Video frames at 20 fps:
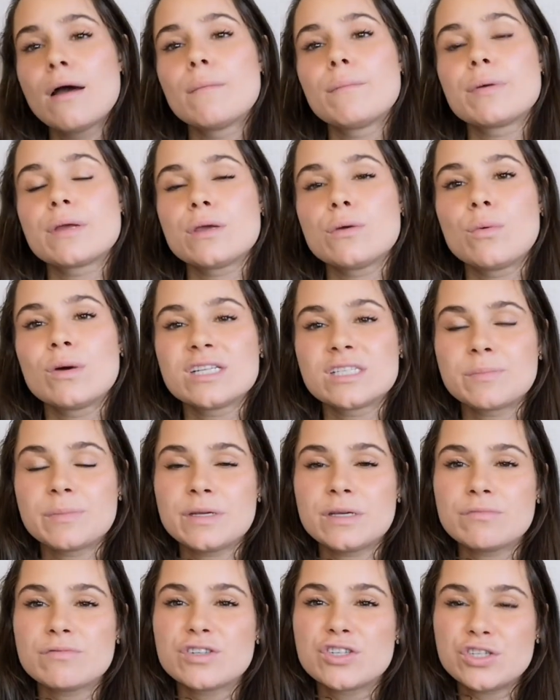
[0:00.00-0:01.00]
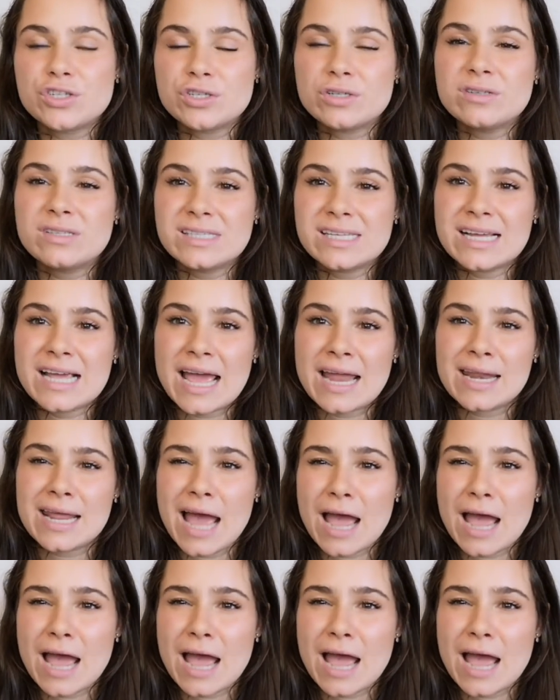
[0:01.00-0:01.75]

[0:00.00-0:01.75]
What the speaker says: but you want to be reducing any